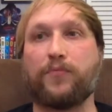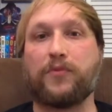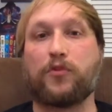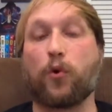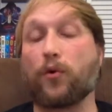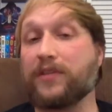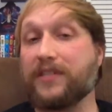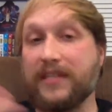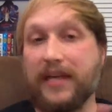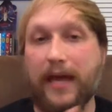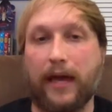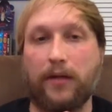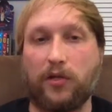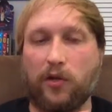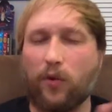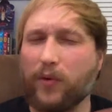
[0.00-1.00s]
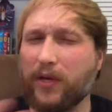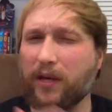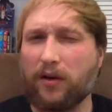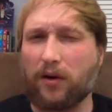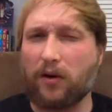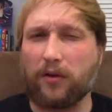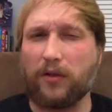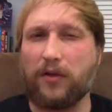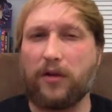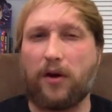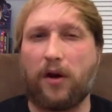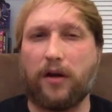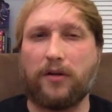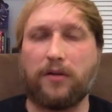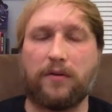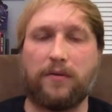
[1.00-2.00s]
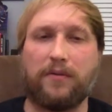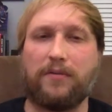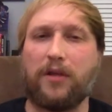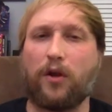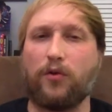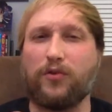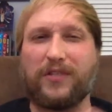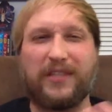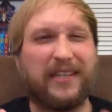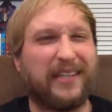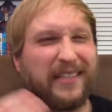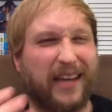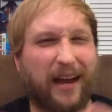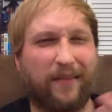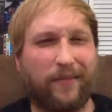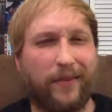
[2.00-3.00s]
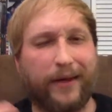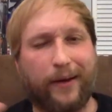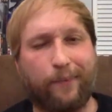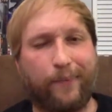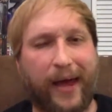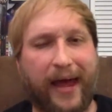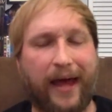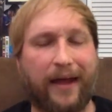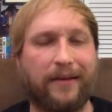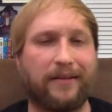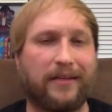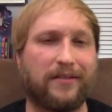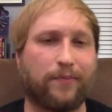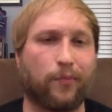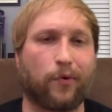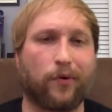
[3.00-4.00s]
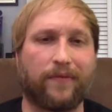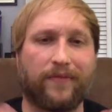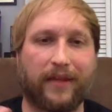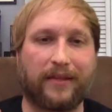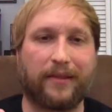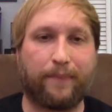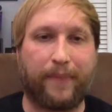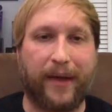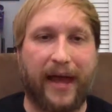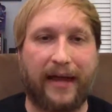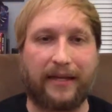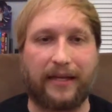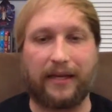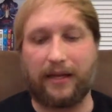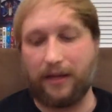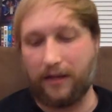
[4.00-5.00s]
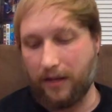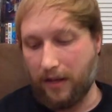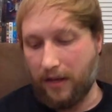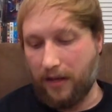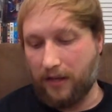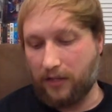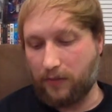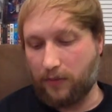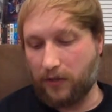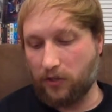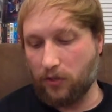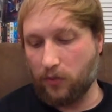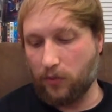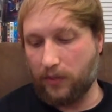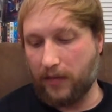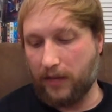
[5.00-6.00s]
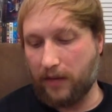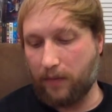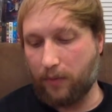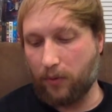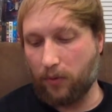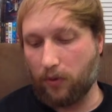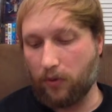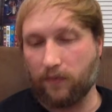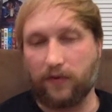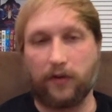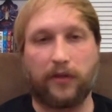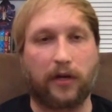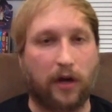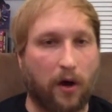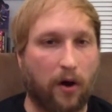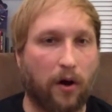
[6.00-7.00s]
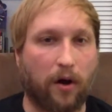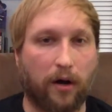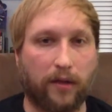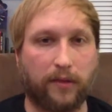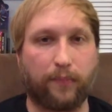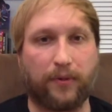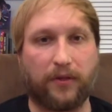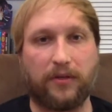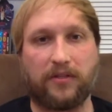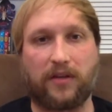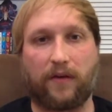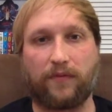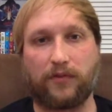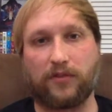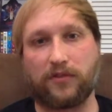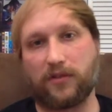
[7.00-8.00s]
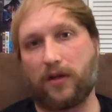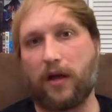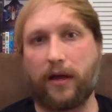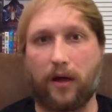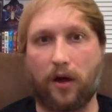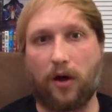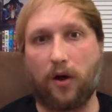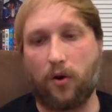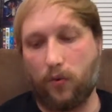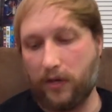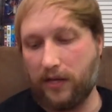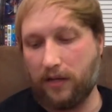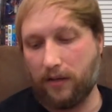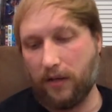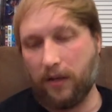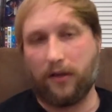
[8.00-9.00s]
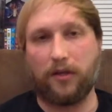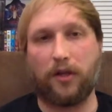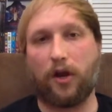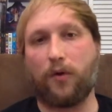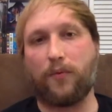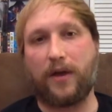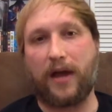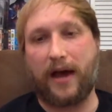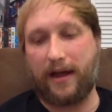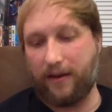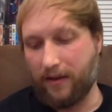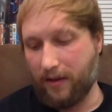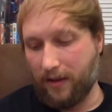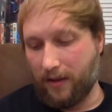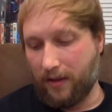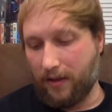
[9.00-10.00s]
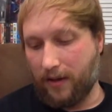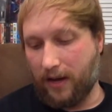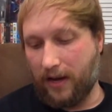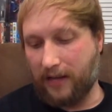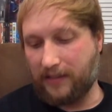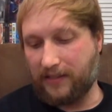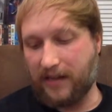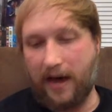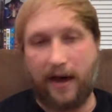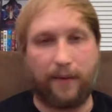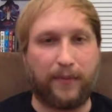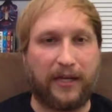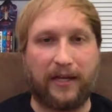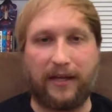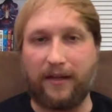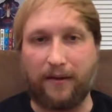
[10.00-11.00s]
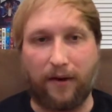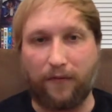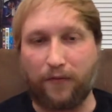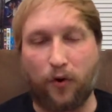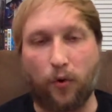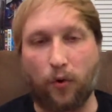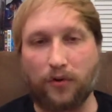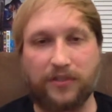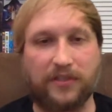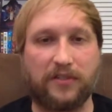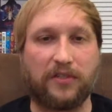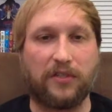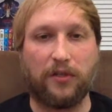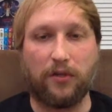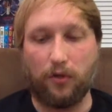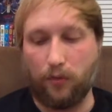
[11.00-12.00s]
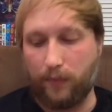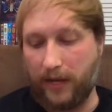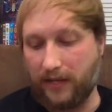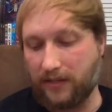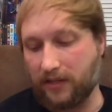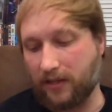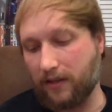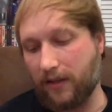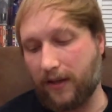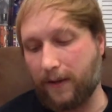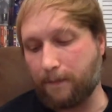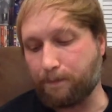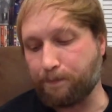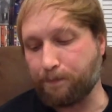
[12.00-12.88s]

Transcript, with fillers: towards the end. You don't get it early on. You know, you see he's kind of like he's more of like the bad kid, especially when they get pulled over in the car and the police officer's like, oh, you know, not Tommy, of course it's you, basically.